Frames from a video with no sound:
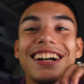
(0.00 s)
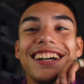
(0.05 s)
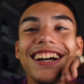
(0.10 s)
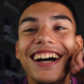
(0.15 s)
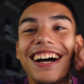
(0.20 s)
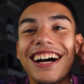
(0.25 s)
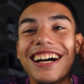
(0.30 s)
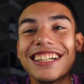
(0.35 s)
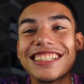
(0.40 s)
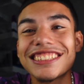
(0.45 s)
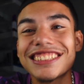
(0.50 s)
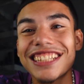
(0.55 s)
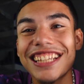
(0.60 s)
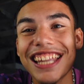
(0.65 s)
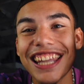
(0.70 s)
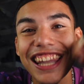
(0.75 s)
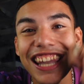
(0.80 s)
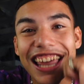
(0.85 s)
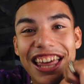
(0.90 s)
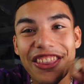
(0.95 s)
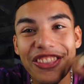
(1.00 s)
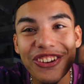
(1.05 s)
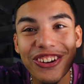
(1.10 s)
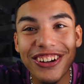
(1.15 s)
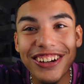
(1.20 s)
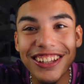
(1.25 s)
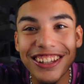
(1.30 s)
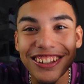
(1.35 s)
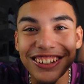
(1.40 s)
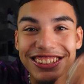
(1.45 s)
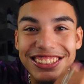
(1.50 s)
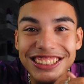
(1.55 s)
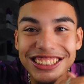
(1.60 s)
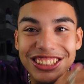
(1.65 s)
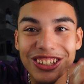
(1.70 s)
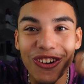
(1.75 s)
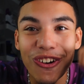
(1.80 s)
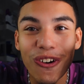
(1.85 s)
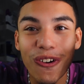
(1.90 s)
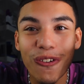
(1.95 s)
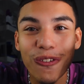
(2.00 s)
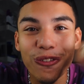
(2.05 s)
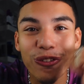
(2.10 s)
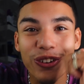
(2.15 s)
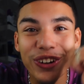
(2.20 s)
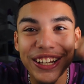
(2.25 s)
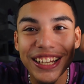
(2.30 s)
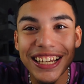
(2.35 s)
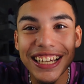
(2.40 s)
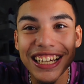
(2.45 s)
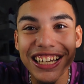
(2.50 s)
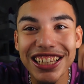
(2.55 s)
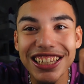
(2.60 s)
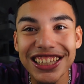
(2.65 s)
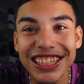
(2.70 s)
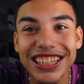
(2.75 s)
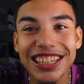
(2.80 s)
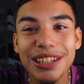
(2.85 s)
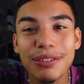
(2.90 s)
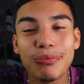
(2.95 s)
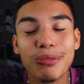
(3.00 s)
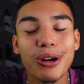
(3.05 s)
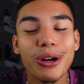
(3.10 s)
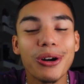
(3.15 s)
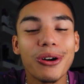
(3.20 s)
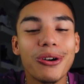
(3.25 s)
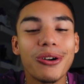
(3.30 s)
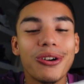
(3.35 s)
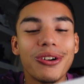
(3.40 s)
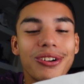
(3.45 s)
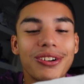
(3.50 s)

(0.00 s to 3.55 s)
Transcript: gosh, the leather looks so freaking clean, bro.